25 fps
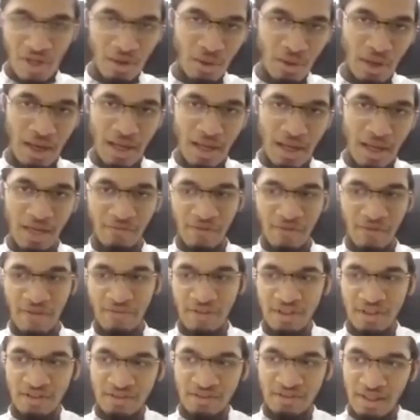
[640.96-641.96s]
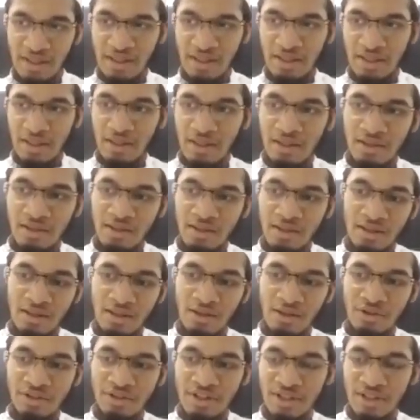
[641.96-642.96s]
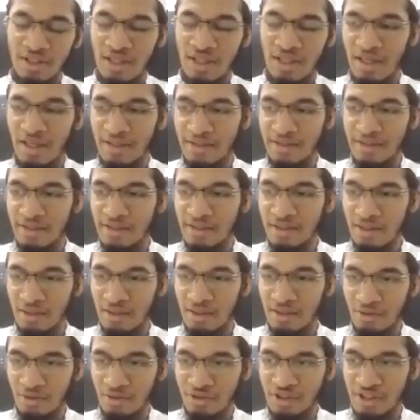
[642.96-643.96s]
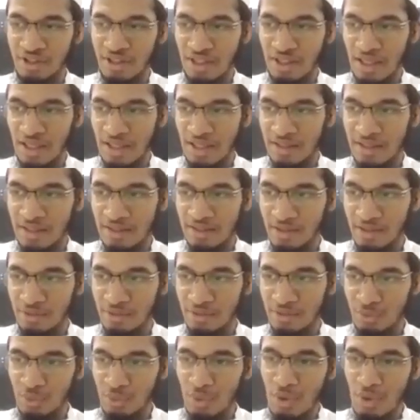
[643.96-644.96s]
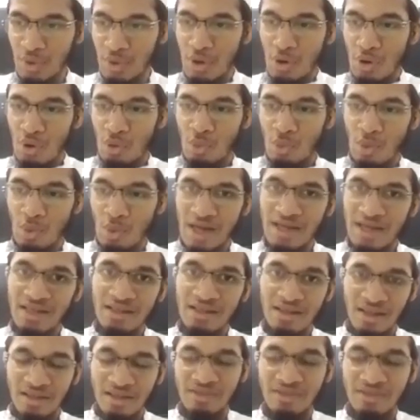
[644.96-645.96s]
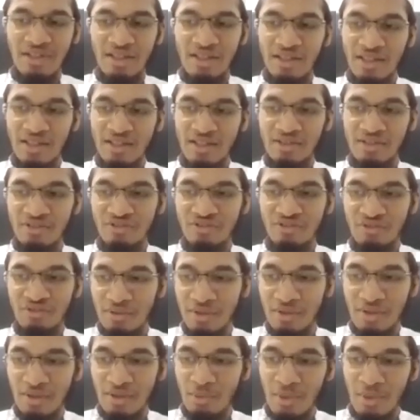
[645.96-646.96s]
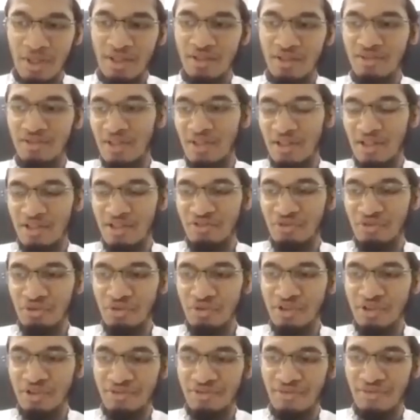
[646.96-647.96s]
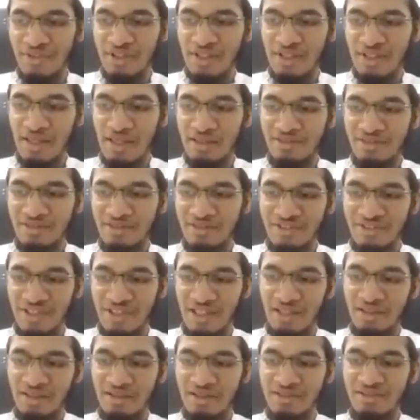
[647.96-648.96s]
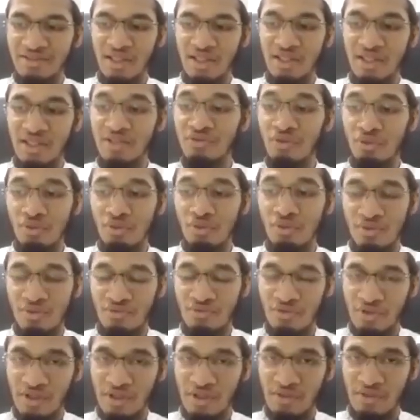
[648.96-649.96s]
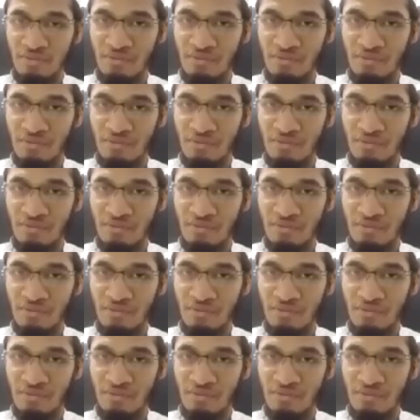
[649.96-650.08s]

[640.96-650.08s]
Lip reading: I have given a logical idea to why is Allah so strict in saying this, that he's not going to forgive.